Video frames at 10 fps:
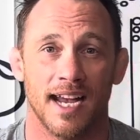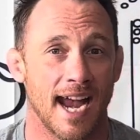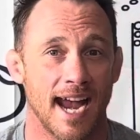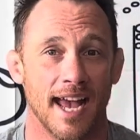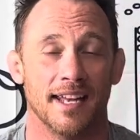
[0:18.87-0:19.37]

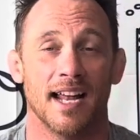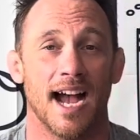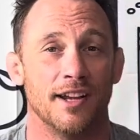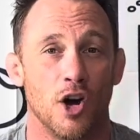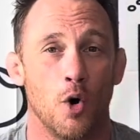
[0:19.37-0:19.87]
And
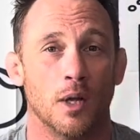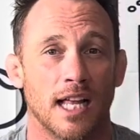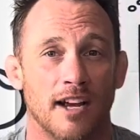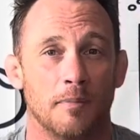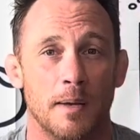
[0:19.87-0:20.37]
I know a
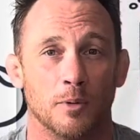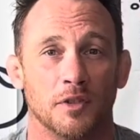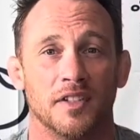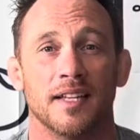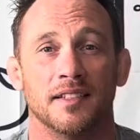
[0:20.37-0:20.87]
lot of people
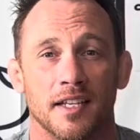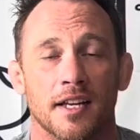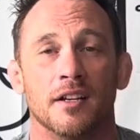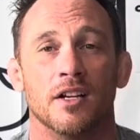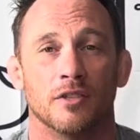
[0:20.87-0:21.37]
say
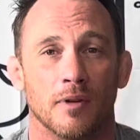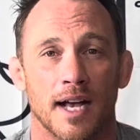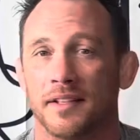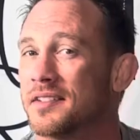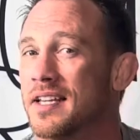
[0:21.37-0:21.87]
sit,
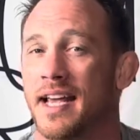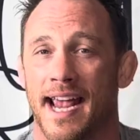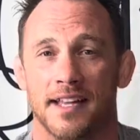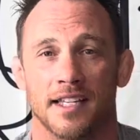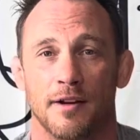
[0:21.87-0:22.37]
rest, take
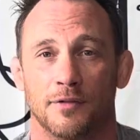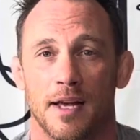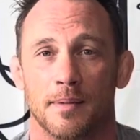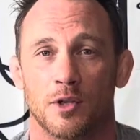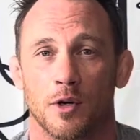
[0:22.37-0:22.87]

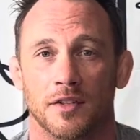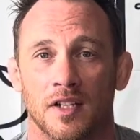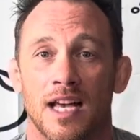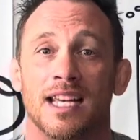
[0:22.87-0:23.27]
anti-inflammatories.